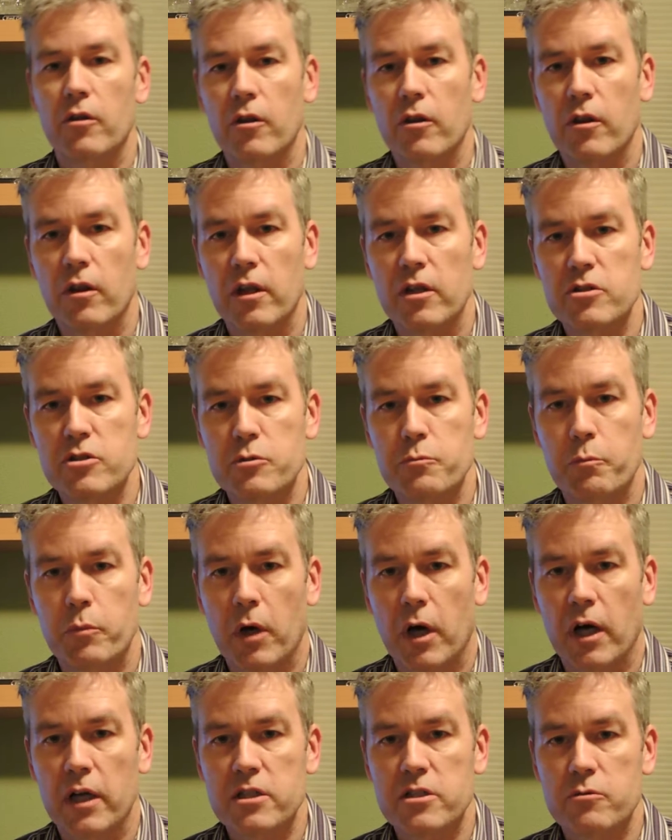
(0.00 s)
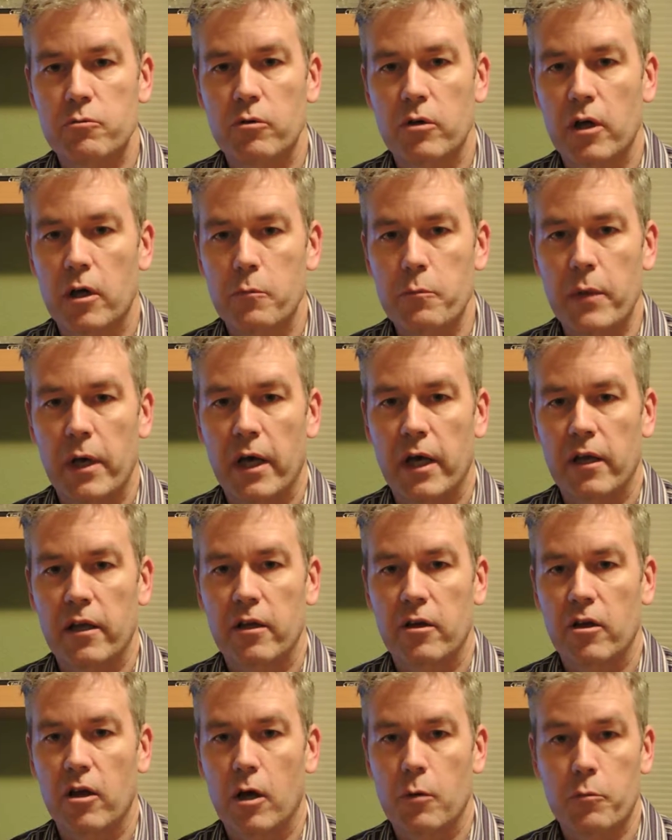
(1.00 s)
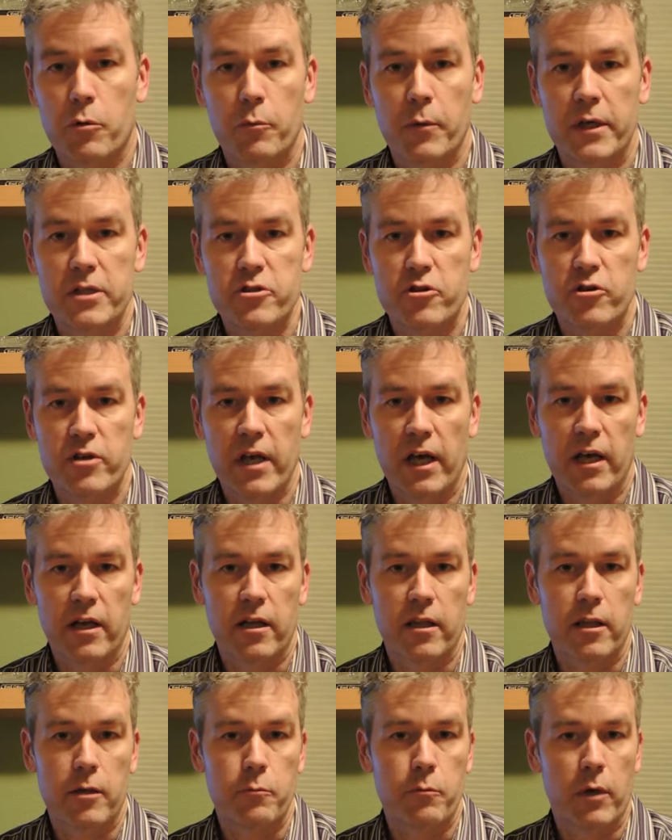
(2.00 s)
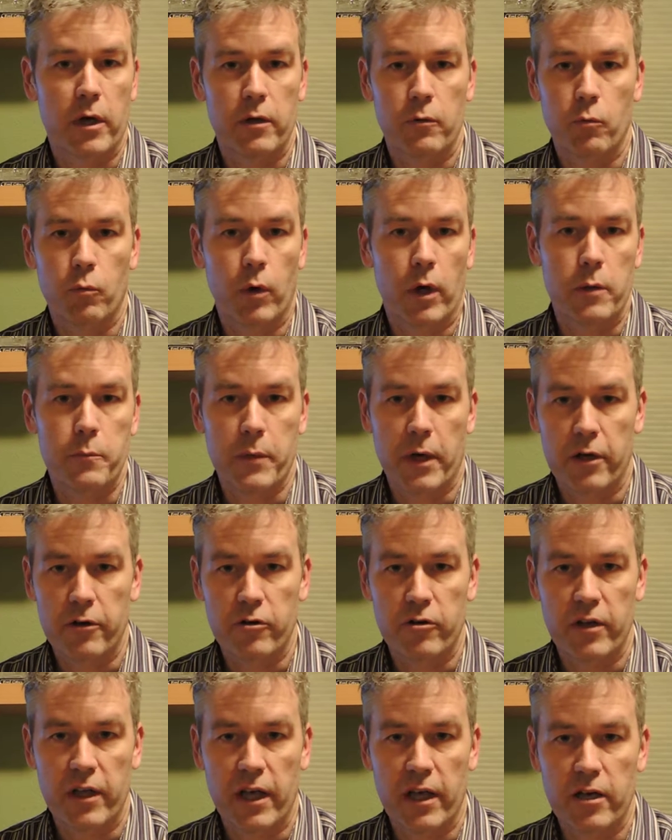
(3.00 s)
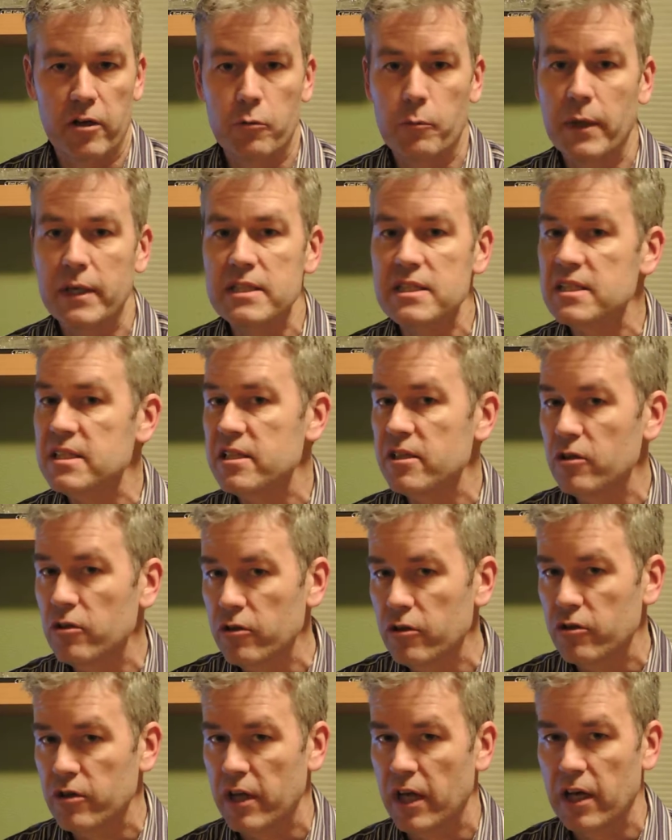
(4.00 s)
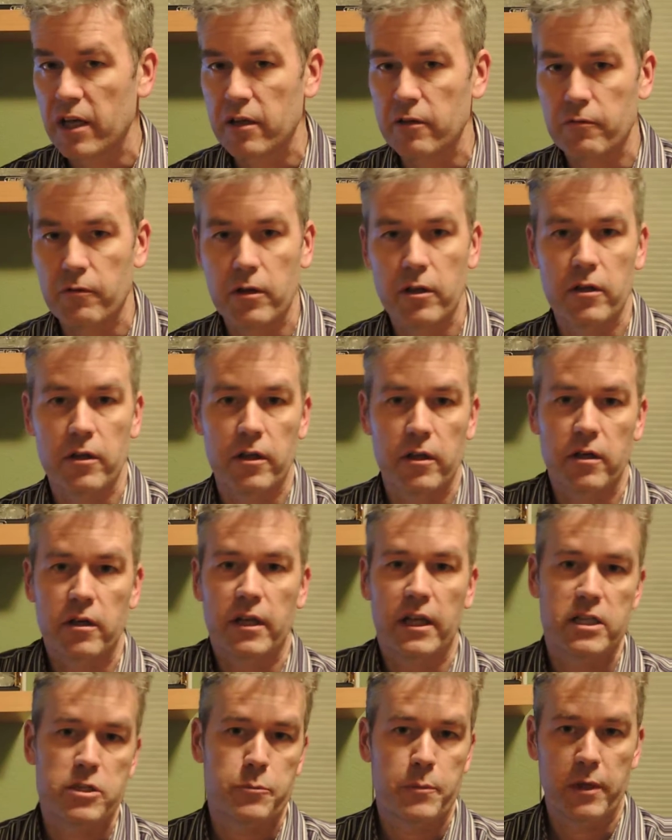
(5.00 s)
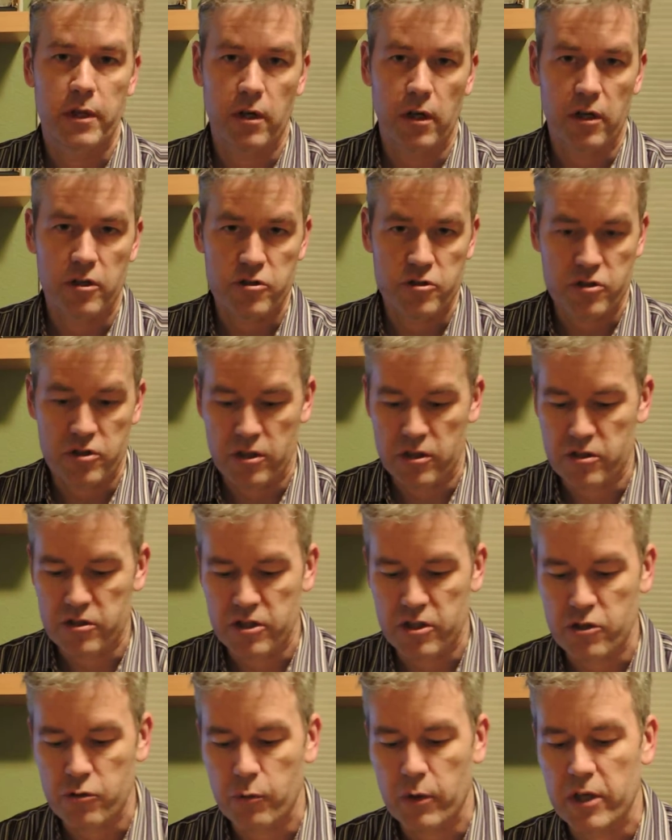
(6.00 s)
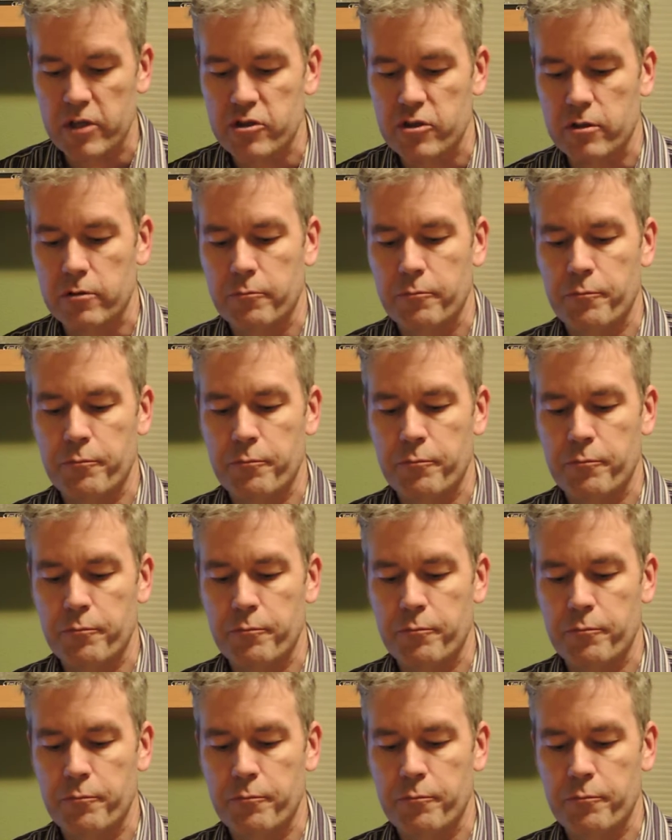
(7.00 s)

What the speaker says: these bots will come back and compromise your data. They might wipe out your data or might steal your data in an espionage situation.